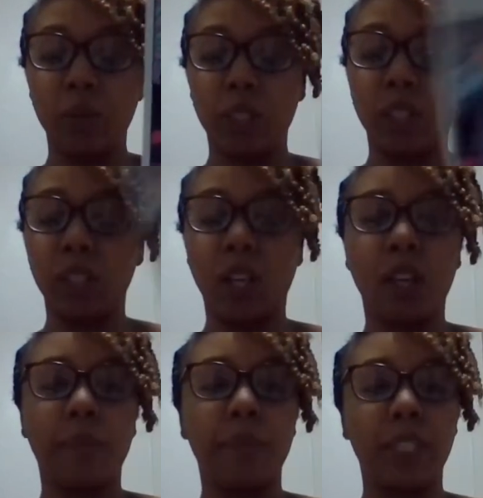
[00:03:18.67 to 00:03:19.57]
was,
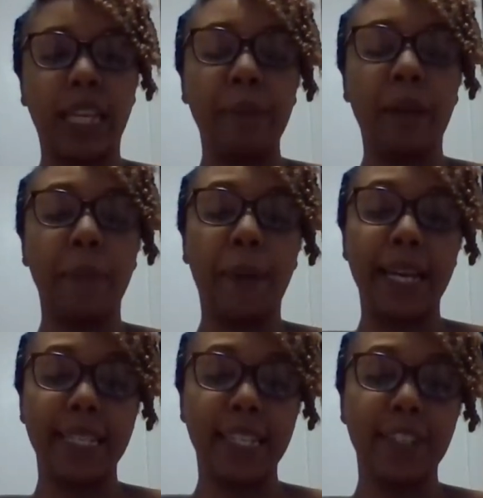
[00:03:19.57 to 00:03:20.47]
um, this came out in
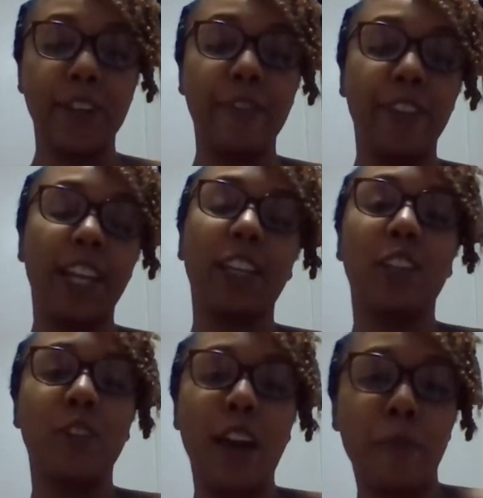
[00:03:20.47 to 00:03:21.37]
Pisces. So I feel like
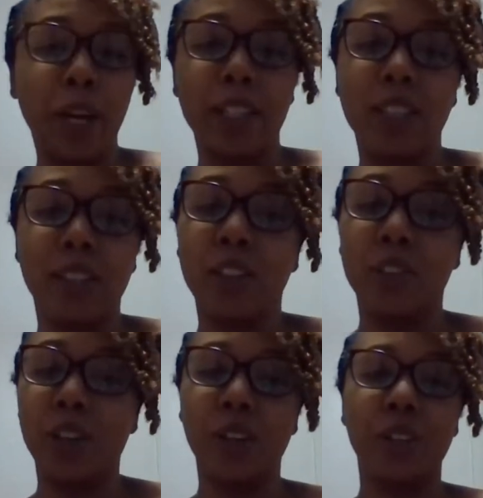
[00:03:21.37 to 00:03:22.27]
you have Pisces in your
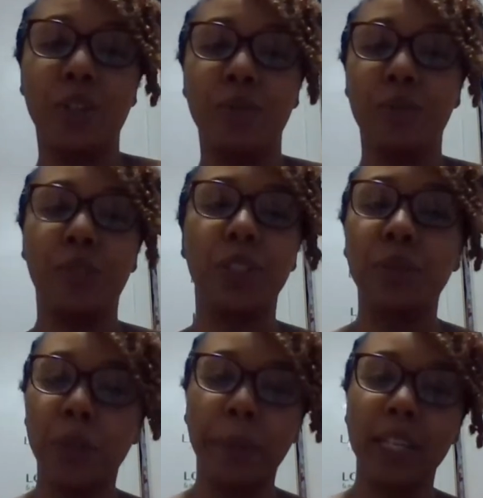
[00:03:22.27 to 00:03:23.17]
chart. Are you
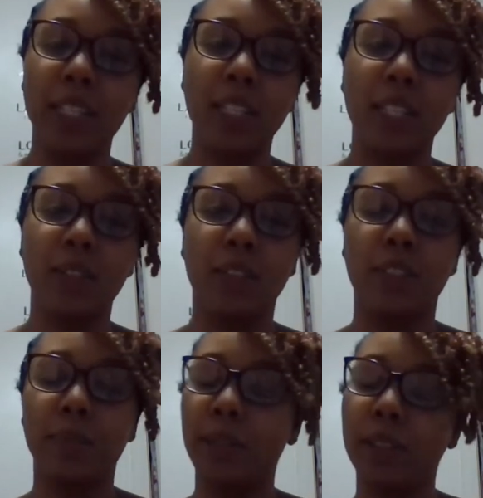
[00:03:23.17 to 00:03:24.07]
dealing with a Pisces or
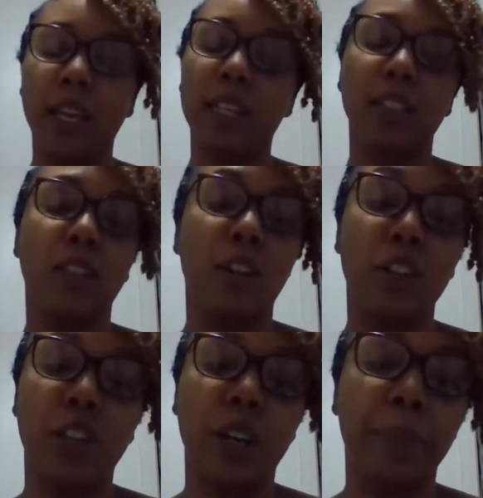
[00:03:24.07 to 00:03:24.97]
this person has it in our
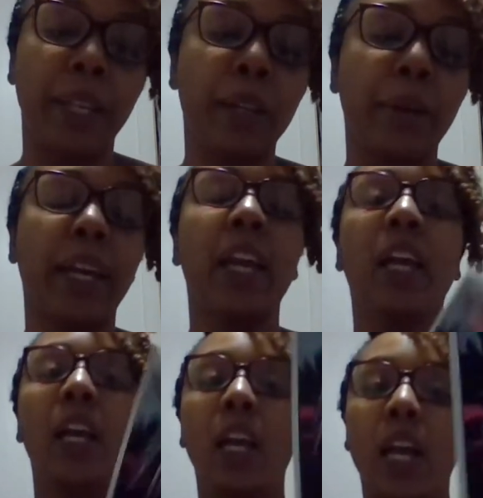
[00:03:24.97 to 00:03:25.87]
chart? But anyway,
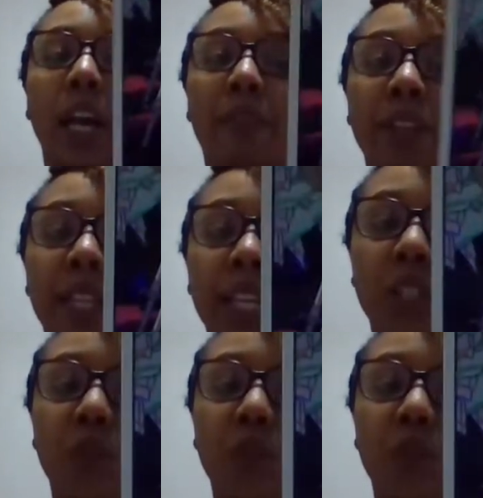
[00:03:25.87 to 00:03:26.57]
everything is